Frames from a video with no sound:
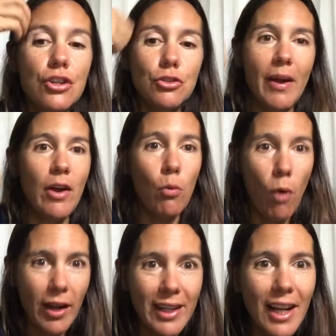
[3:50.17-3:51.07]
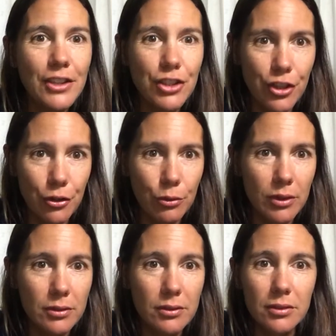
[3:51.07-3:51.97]
So I go, "What can I do?"
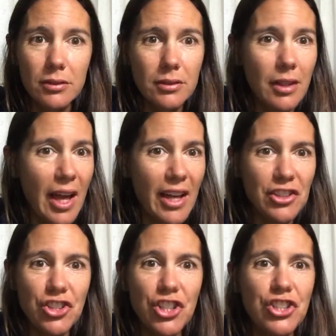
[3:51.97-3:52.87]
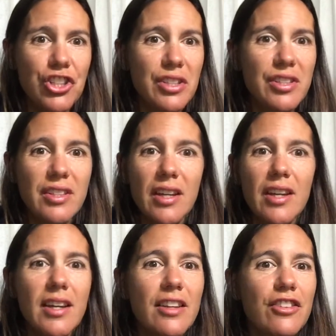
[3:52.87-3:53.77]
And she just,
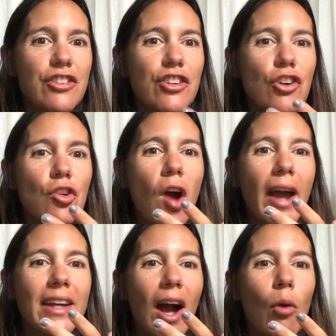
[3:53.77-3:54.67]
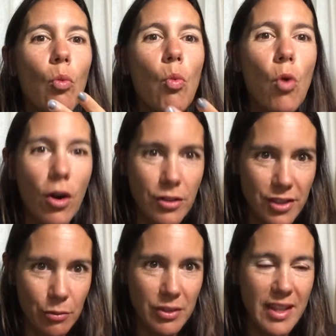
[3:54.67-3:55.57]
the crying got
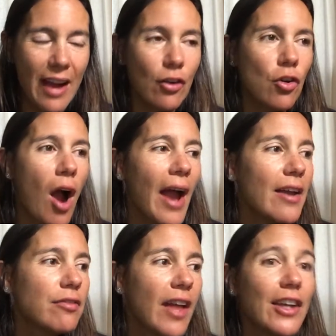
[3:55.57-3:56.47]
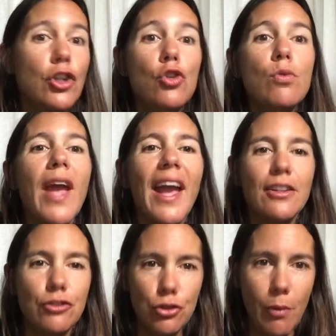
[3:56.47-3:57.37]
worse. It was that cry of like, you
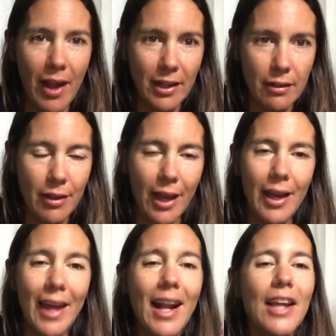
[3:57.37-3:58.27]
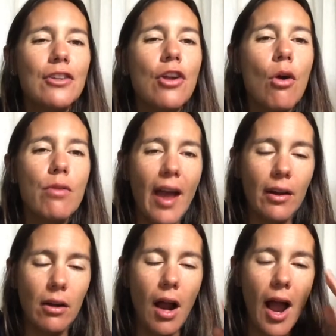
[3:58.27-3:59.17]
can't do anything. And I know
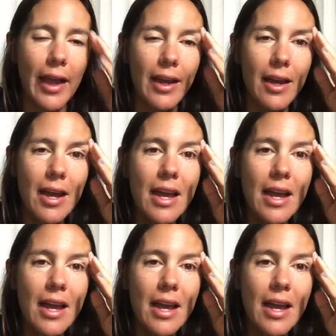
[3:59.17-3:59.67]
that cry.